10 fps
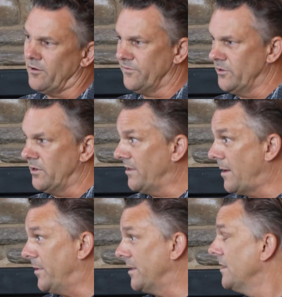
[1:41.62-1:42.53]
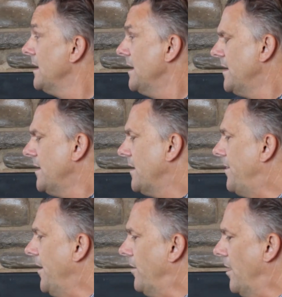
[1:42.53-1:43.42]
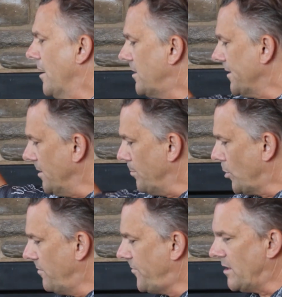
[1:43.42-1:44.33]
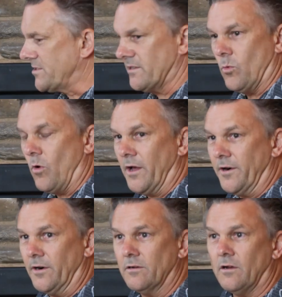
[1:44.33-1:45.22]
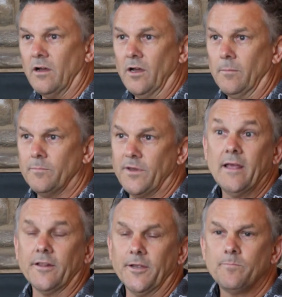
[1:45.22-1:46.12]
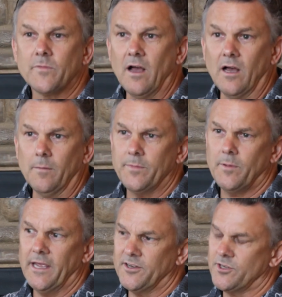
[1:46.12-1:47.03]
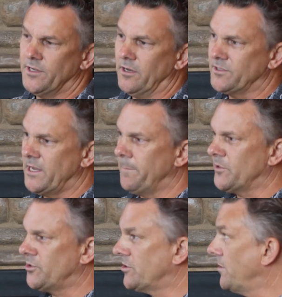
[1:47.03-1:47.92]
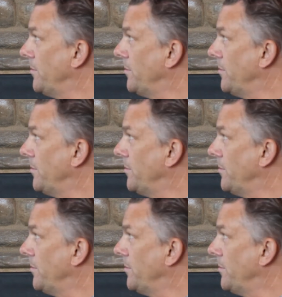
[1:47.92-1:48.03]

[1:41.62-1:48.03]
I don't know if you know that, but they're collecting profiles of the water daily, pH, DO, temperature,